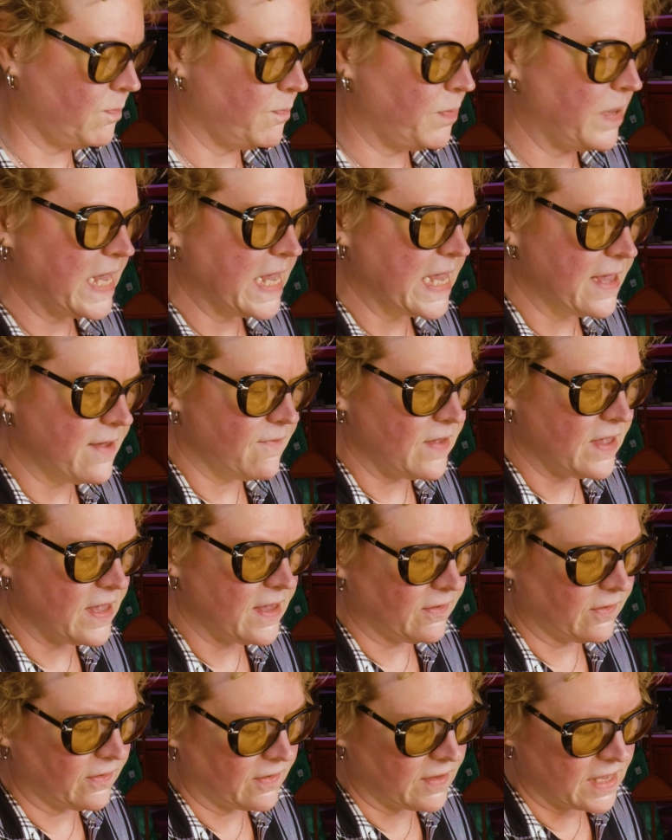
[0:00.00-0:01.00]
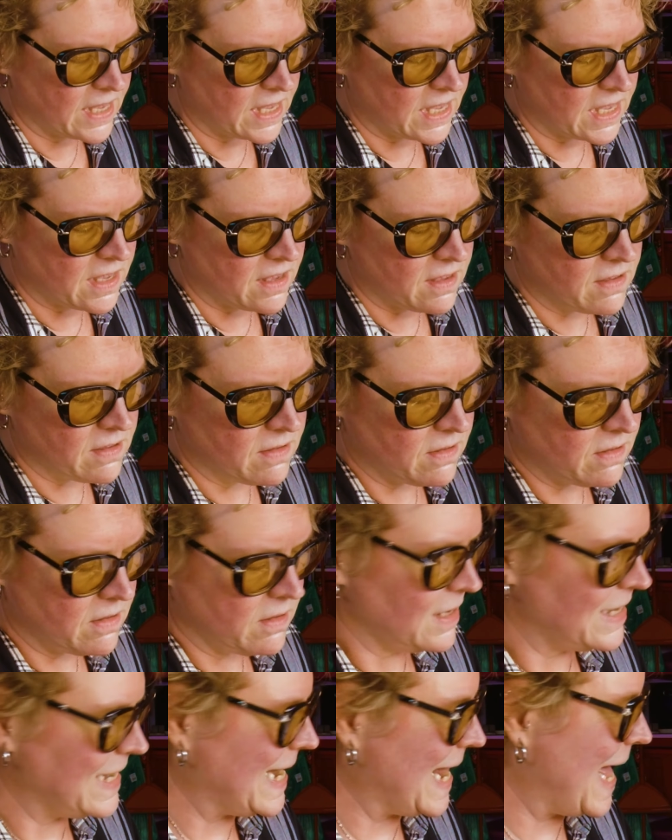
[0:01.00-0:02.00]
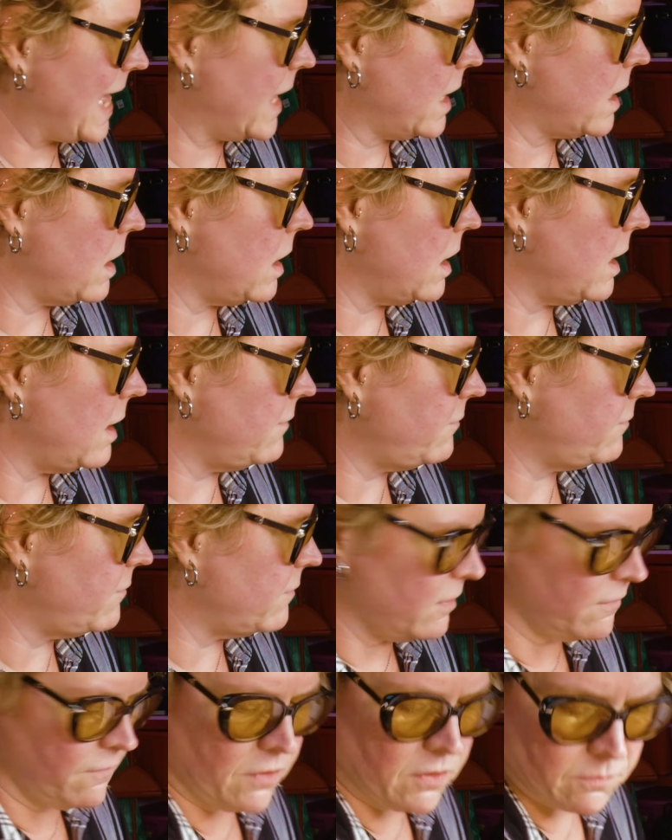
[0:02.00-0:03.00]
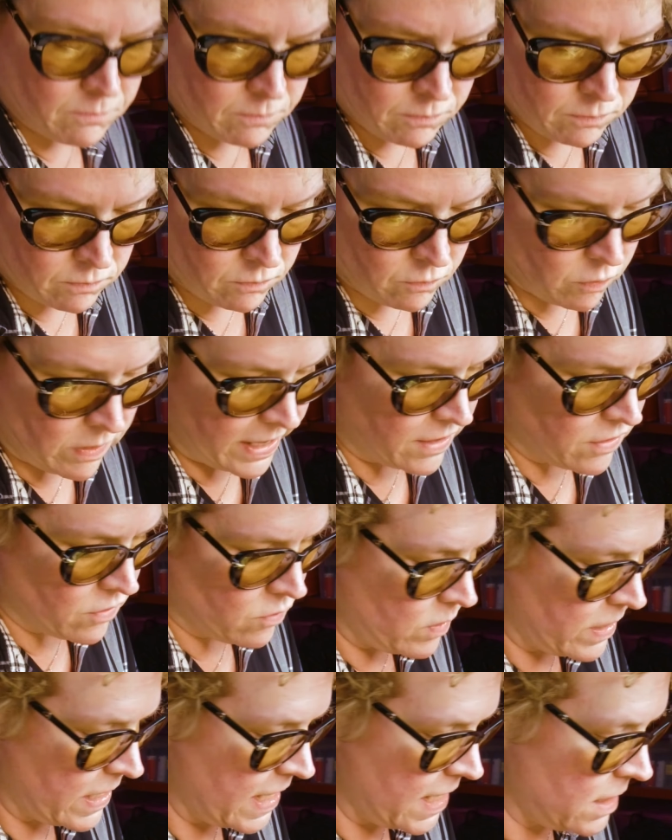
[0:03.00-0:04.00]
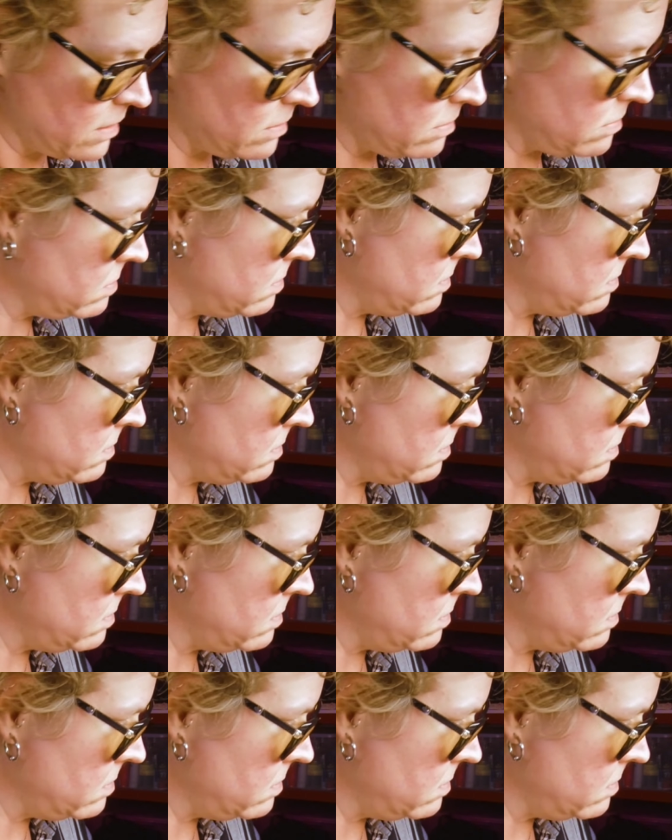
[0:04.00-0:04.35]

PVC knockoff of the Rider weight.